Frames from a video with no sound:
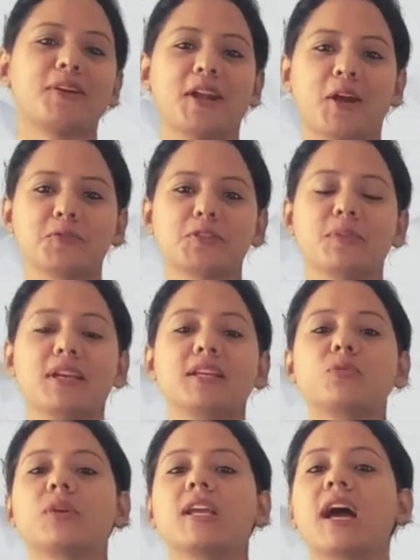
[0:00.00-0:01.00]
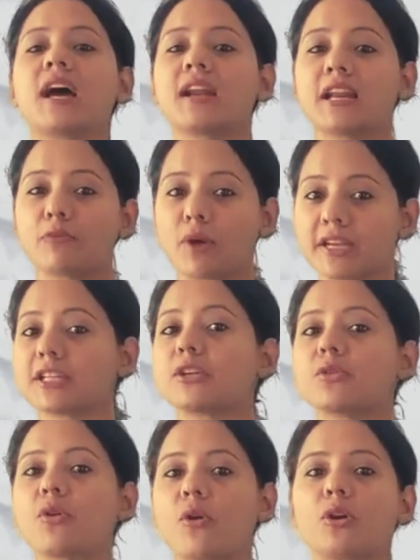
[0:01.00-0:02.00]
announcement. We are inviting
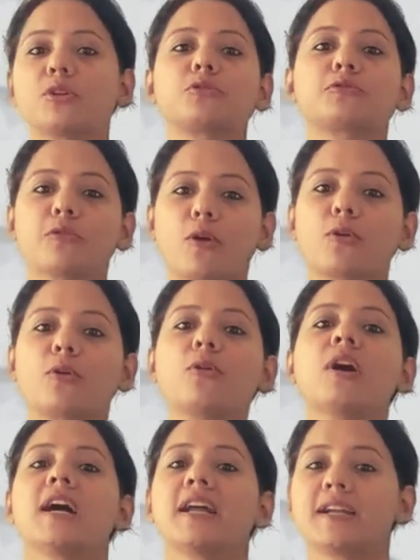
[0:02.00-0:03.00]
you all to follow